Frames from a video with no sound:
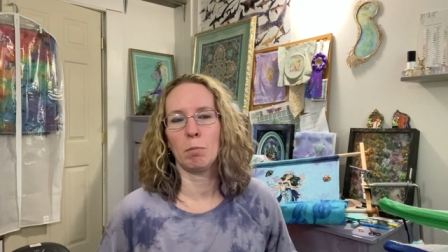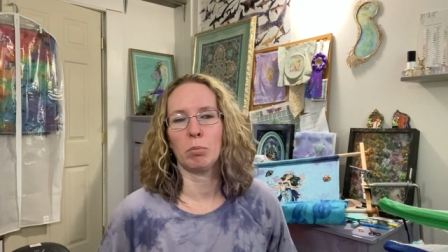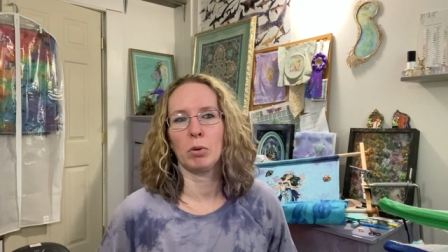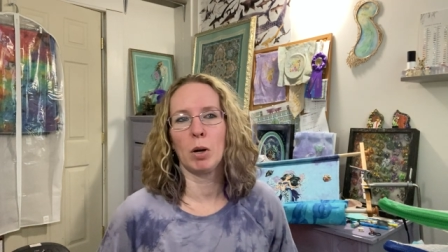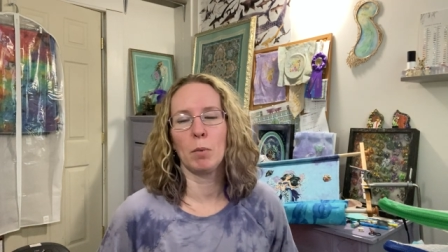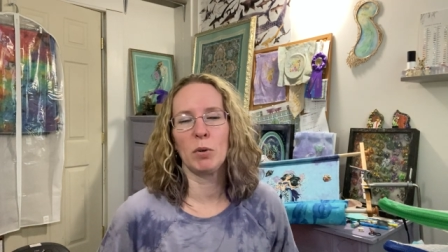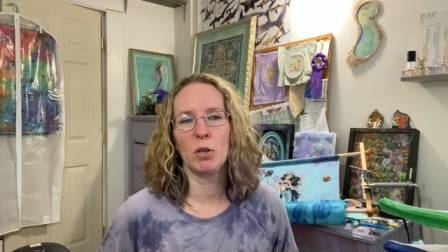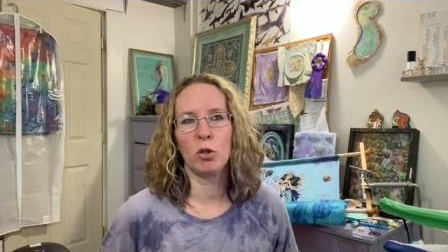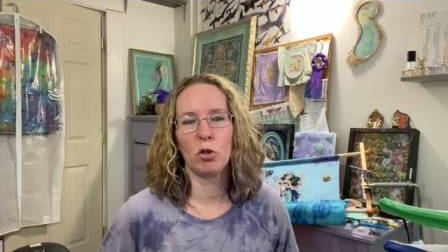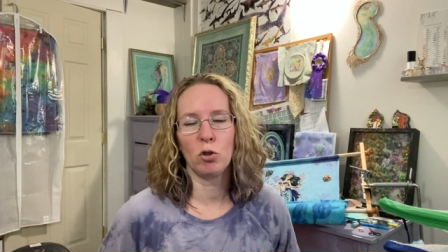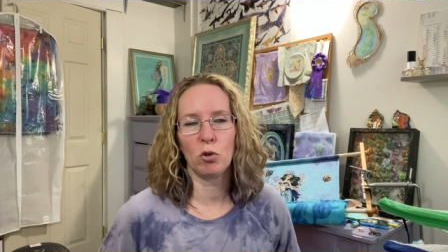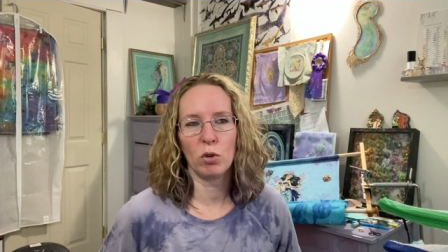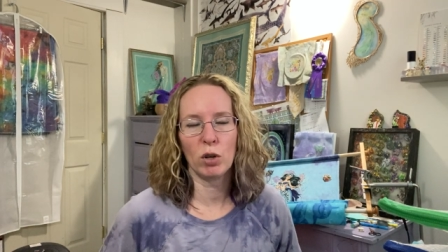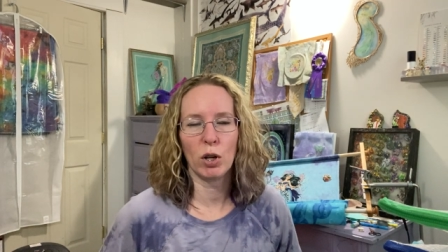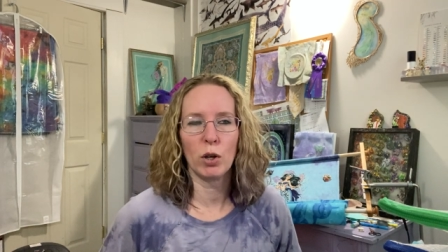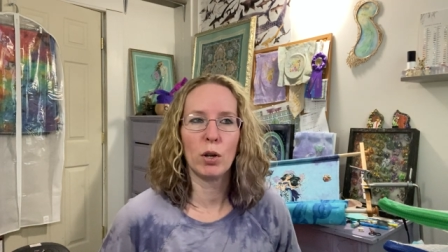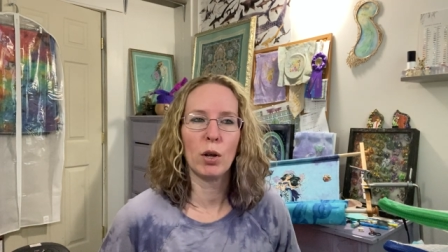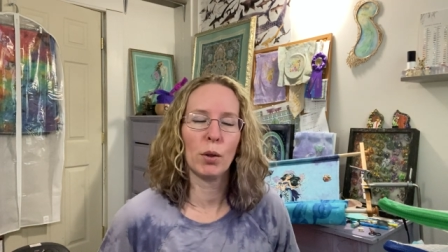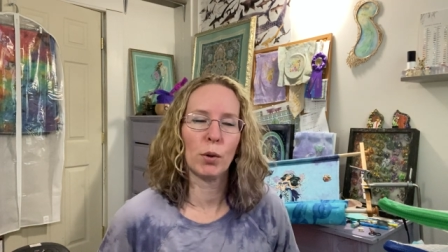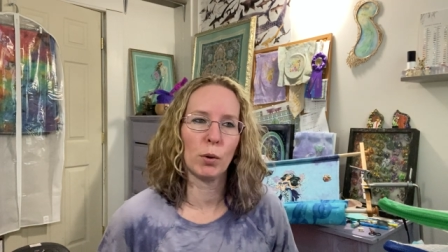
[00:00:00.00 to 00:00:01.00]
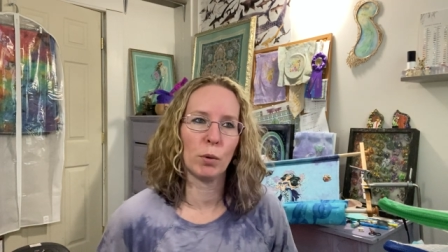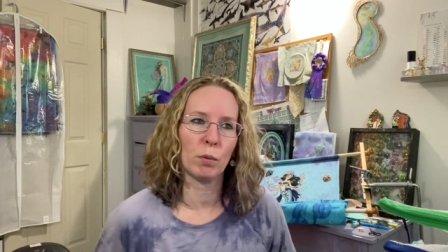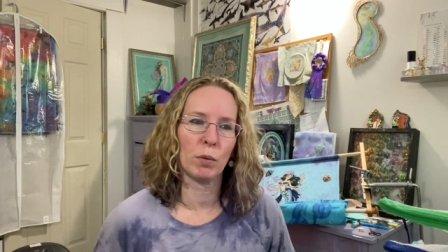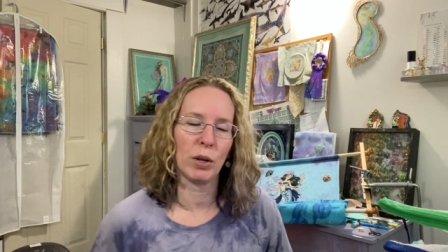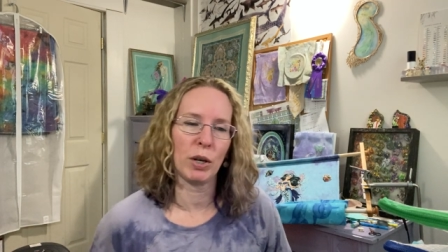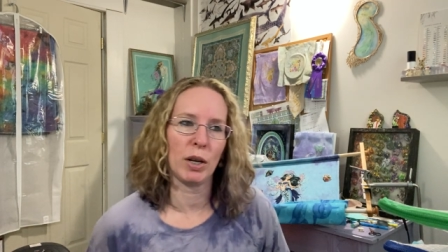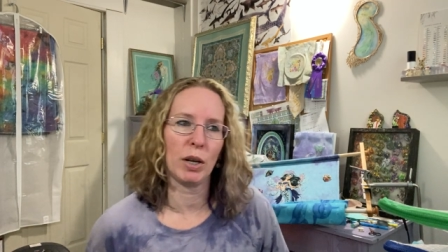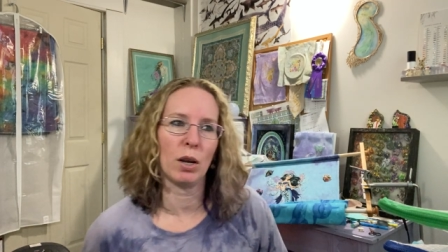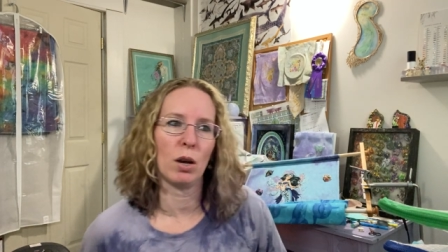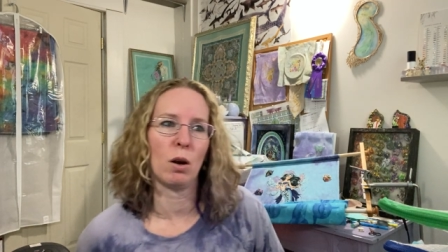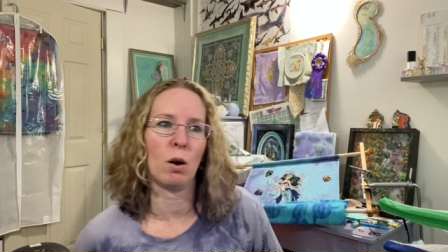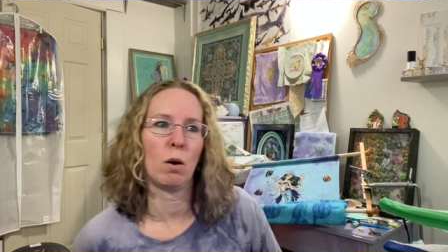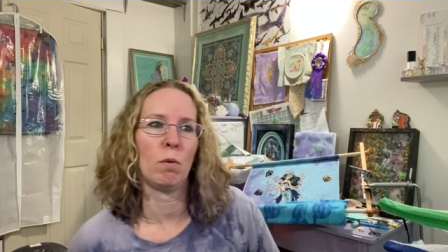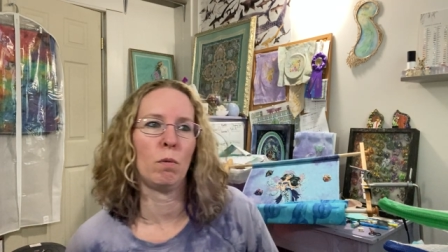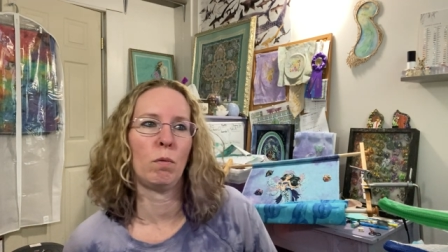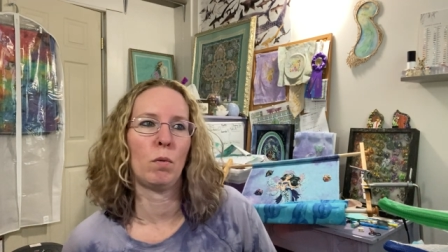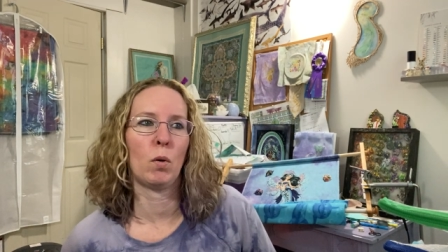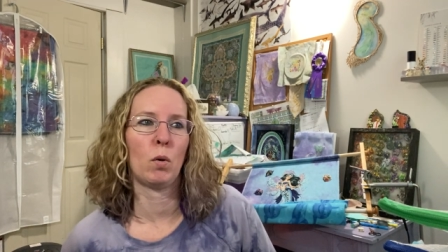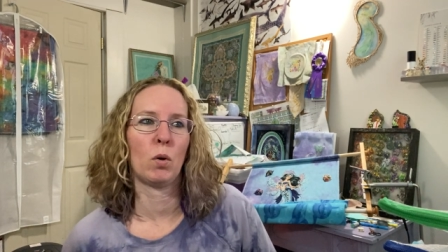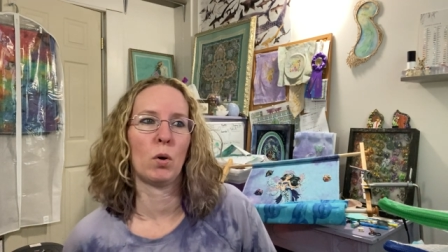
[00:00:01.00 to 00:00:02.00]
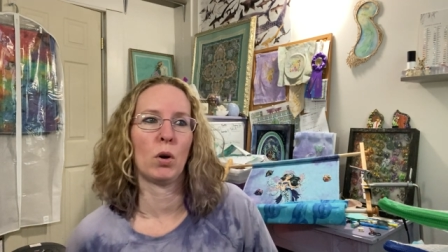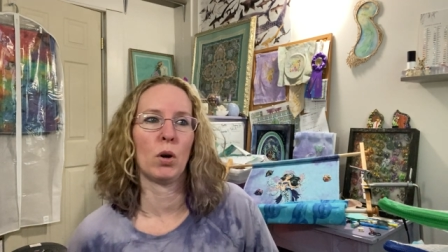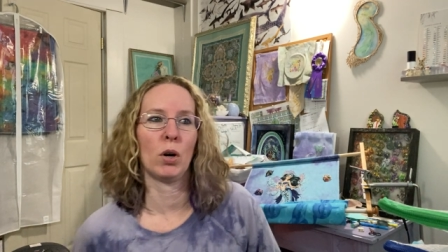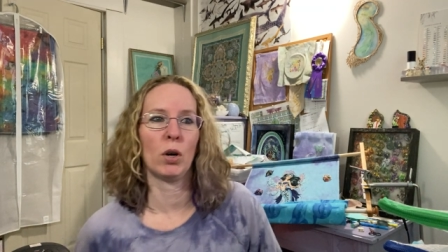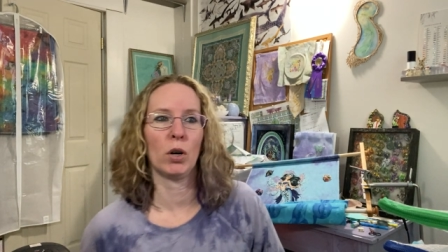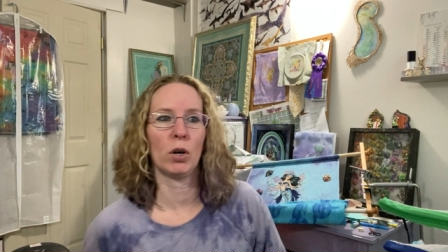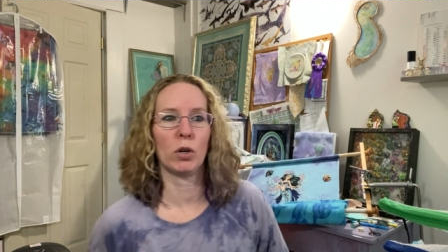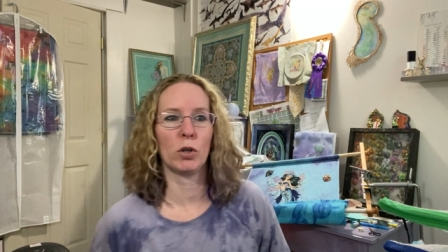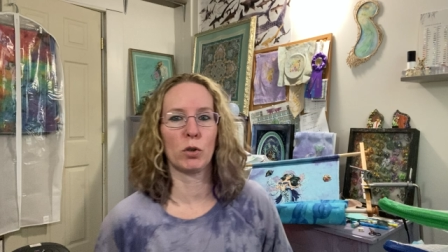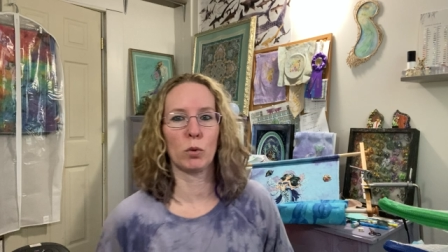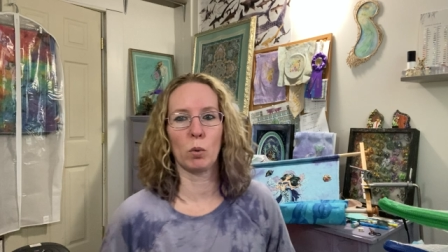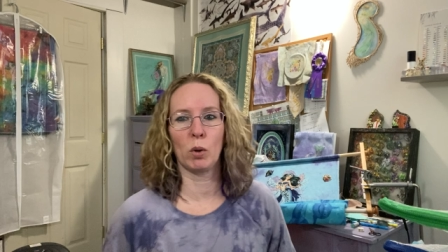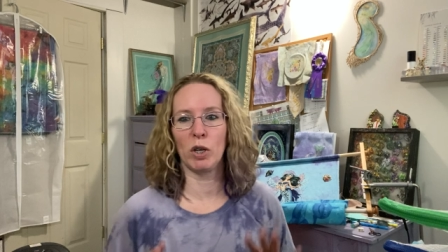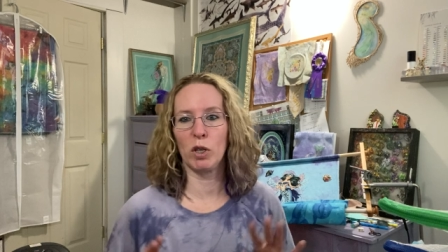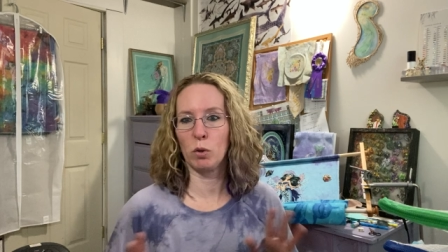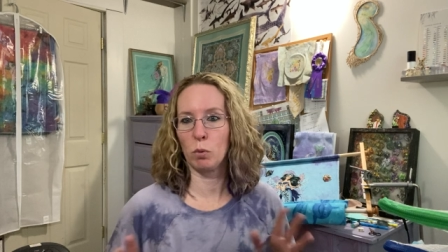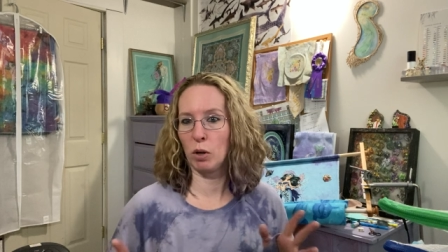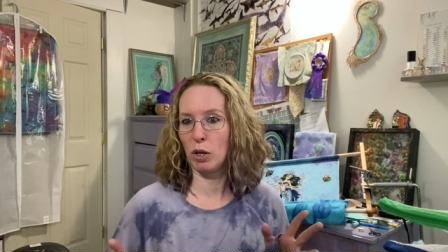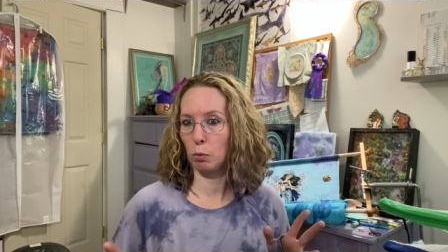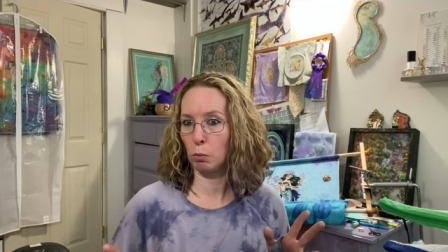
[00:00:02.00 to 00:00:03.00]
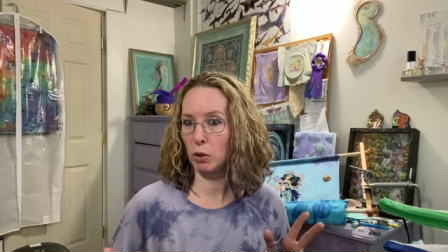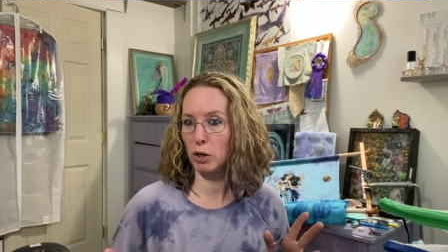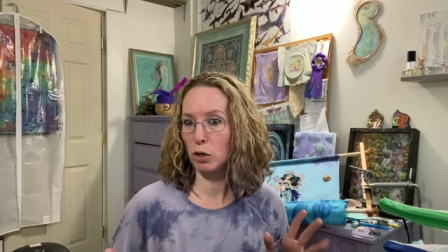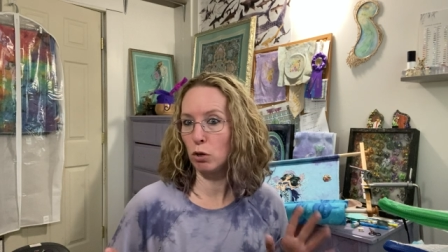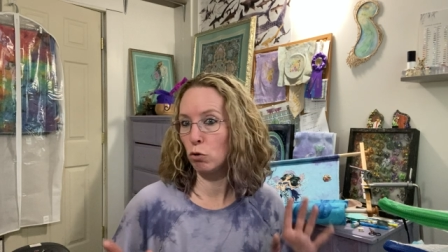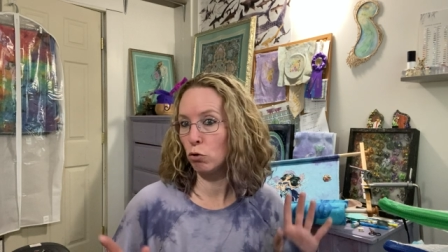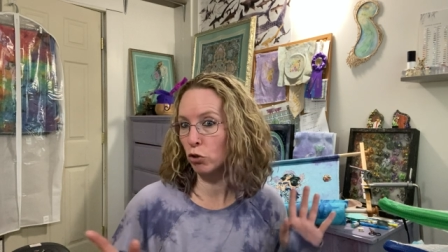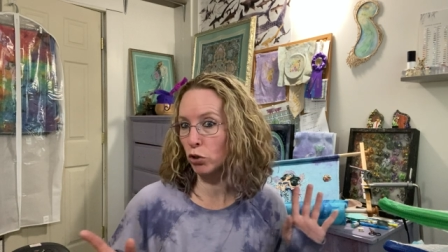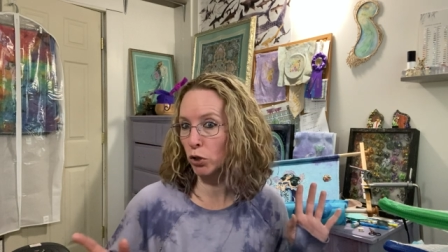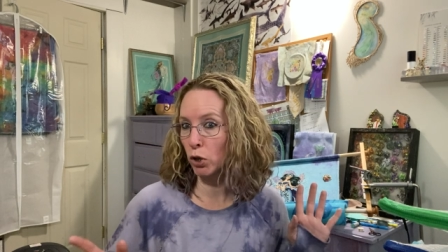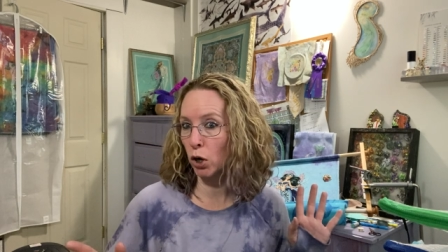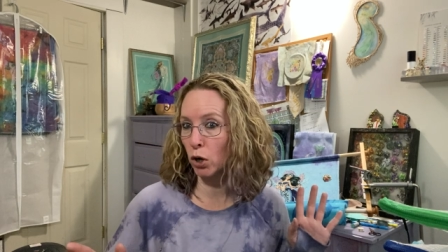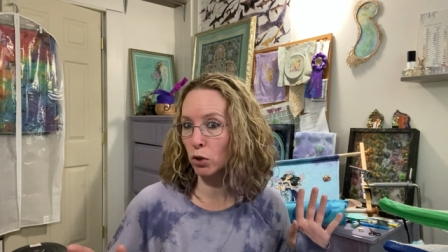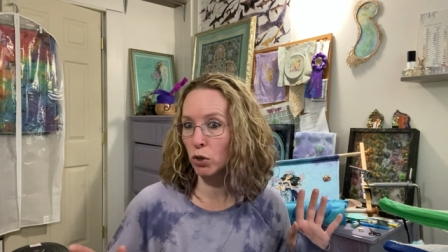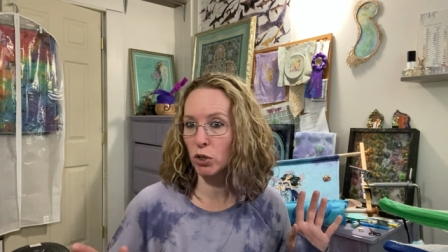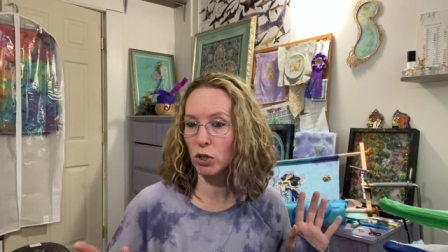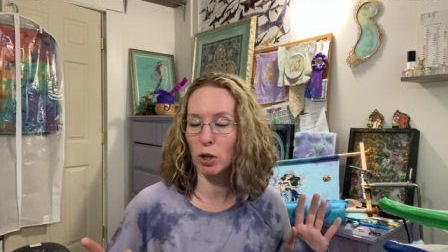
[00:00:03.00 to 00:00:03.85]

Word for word: probably shoot another video for 2023 new starts.